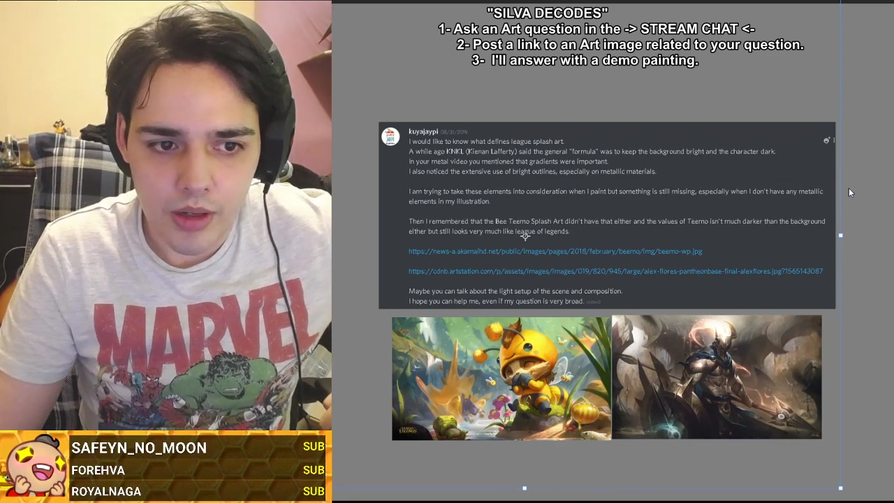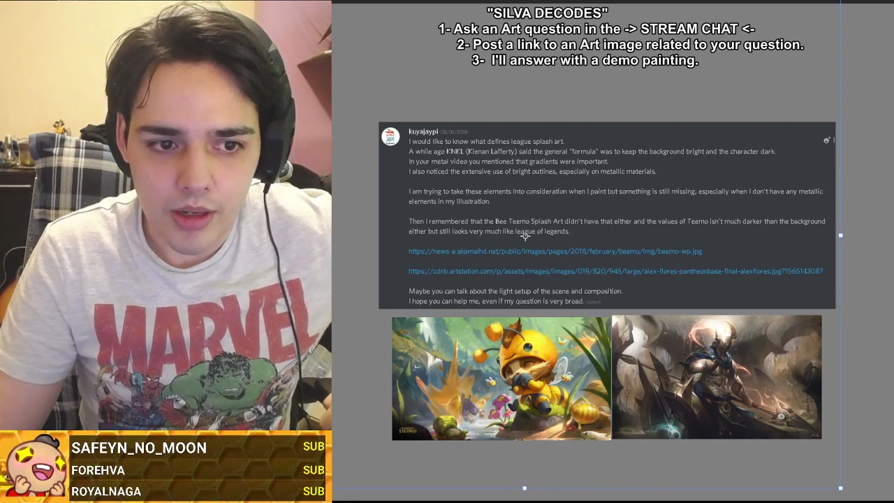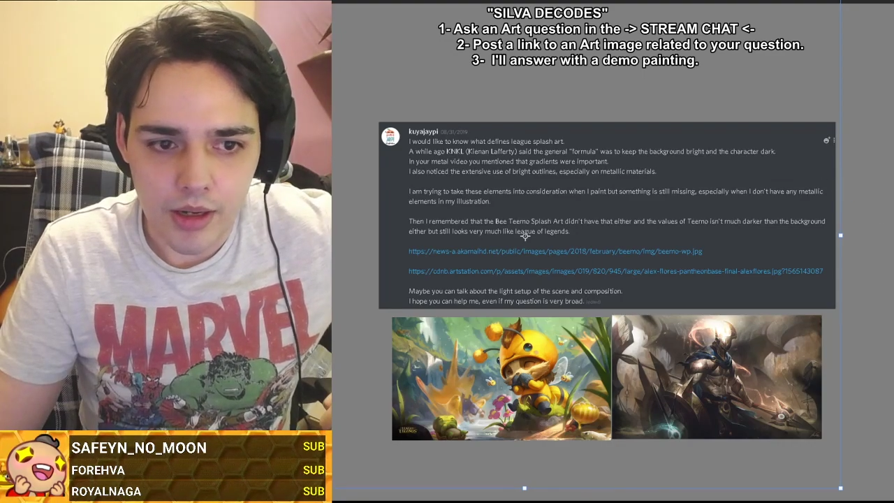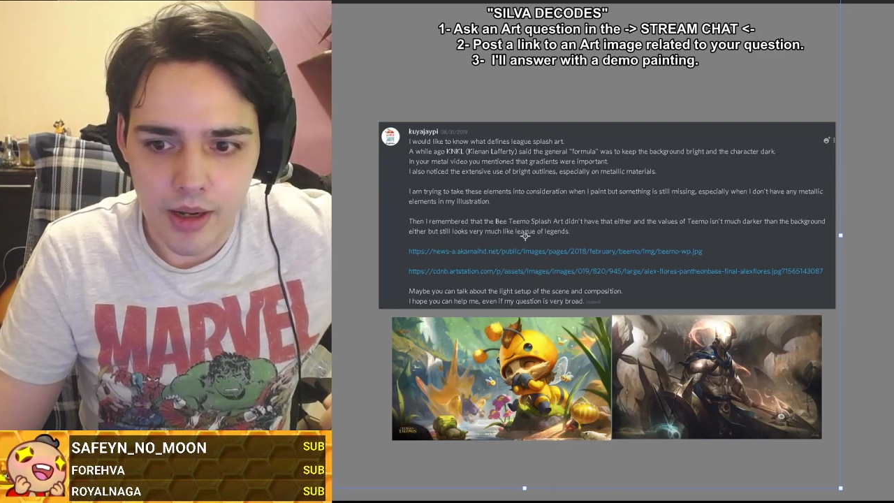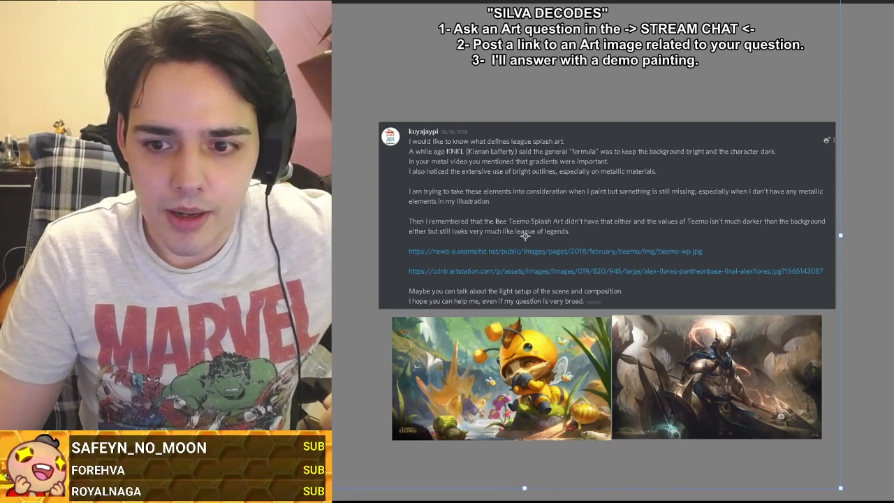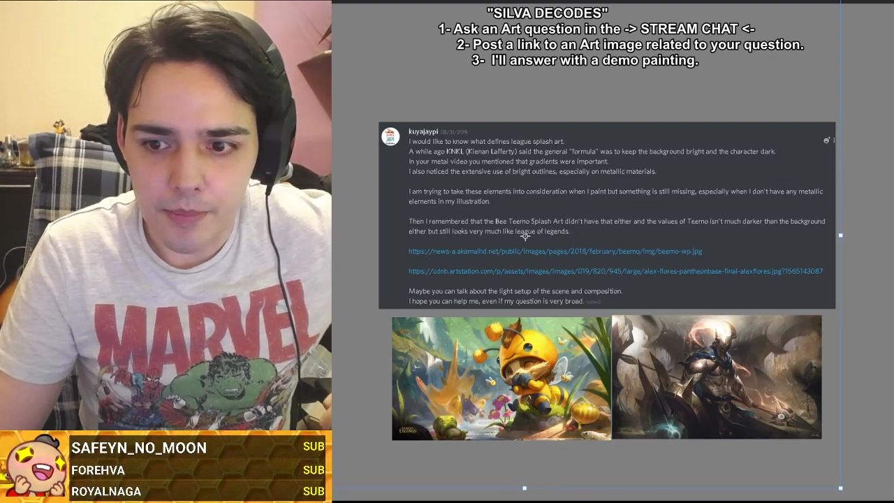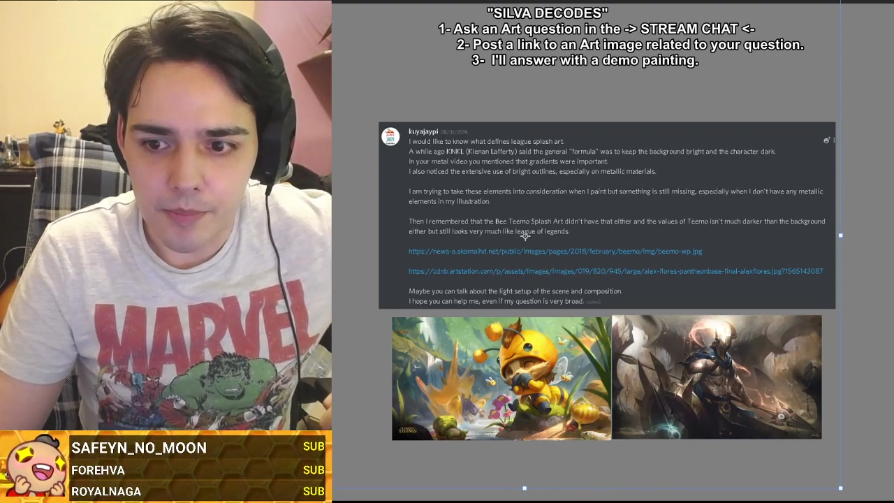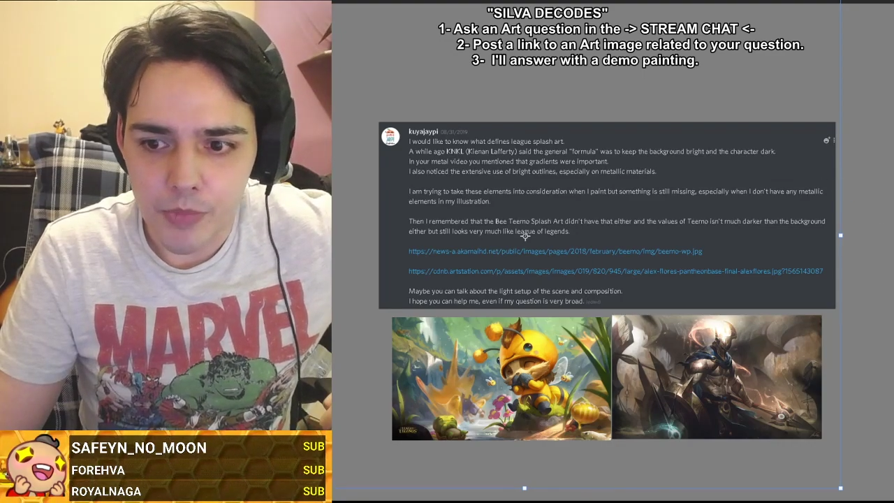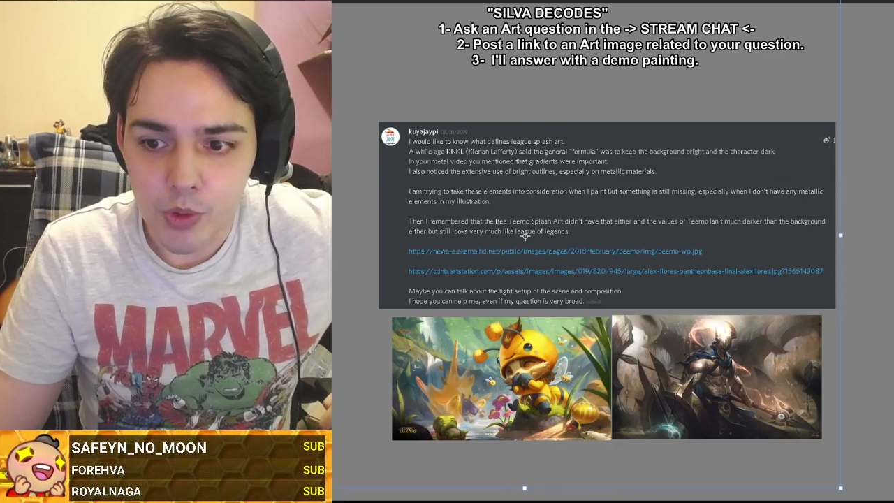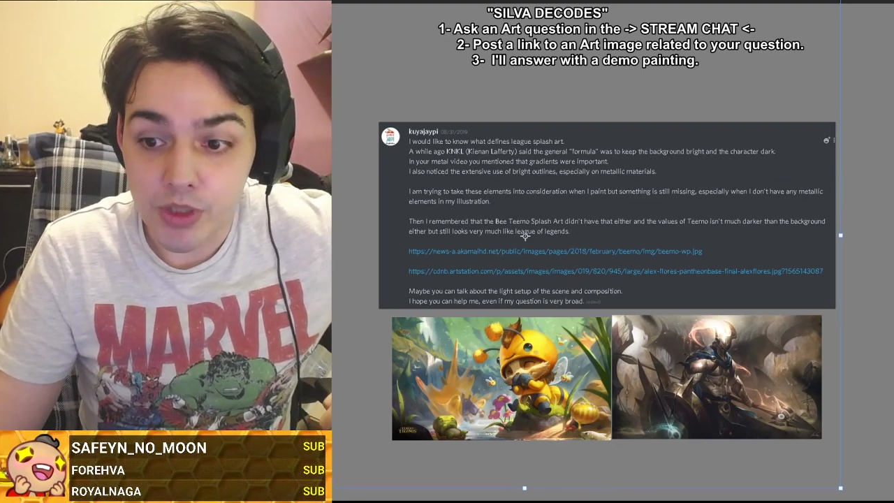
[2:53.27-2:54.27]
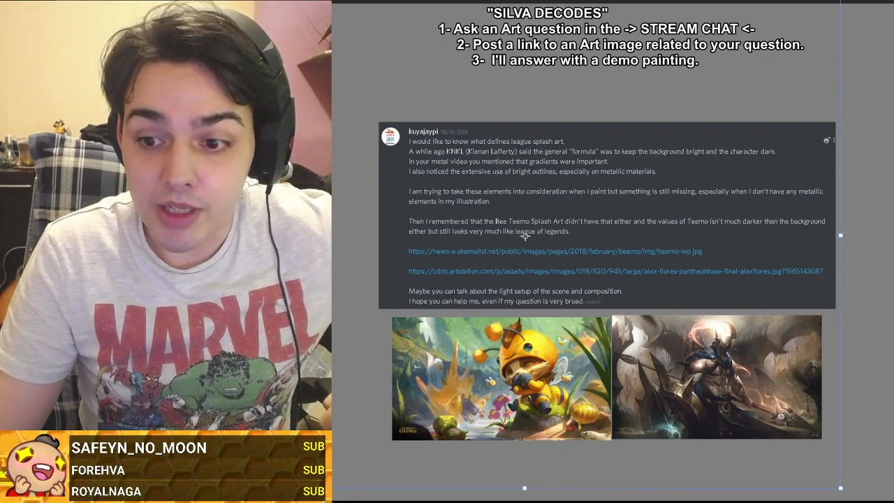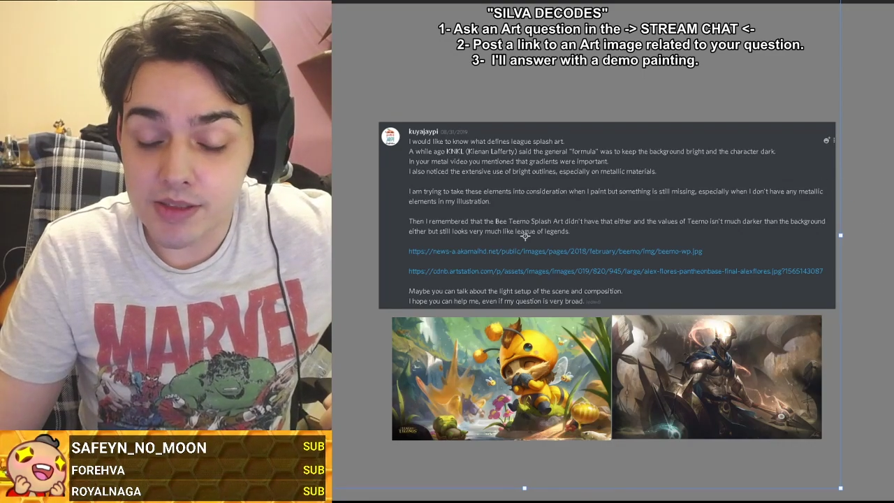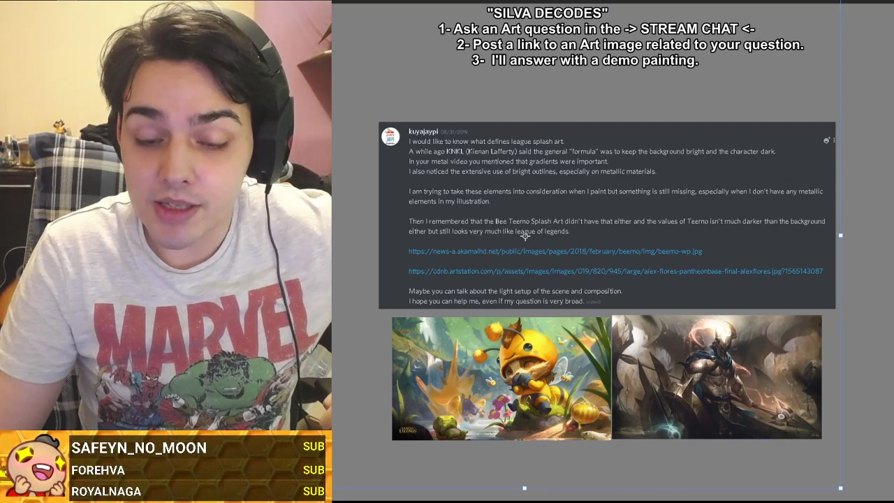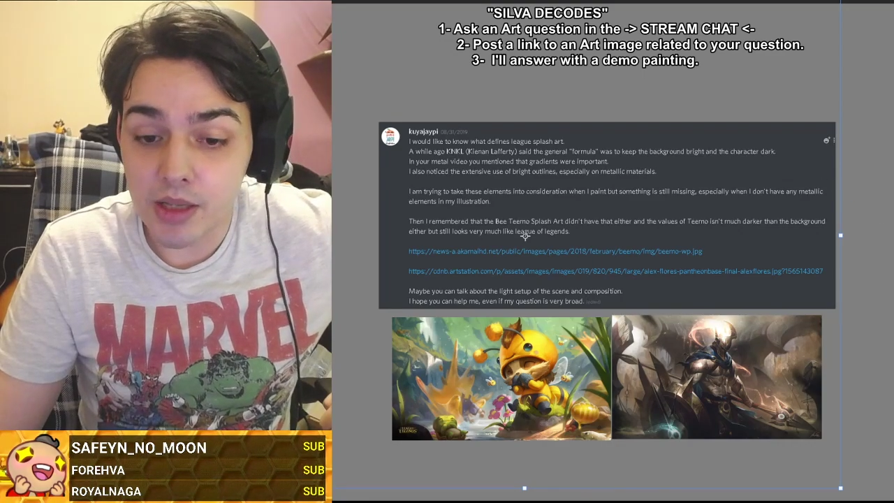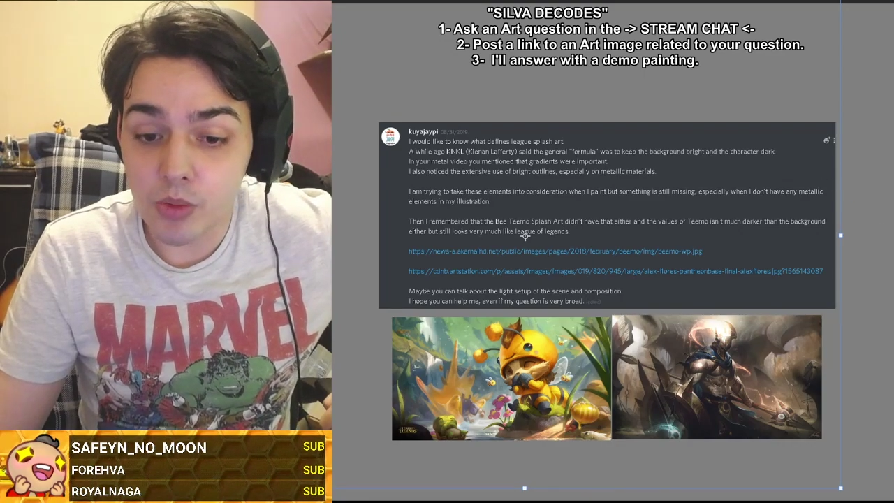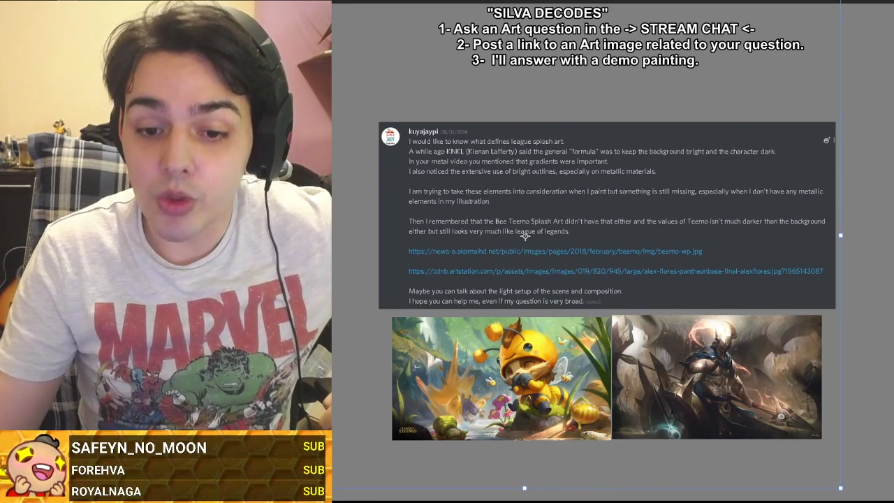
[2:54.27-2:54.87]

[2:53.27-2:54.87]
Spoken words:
with that said,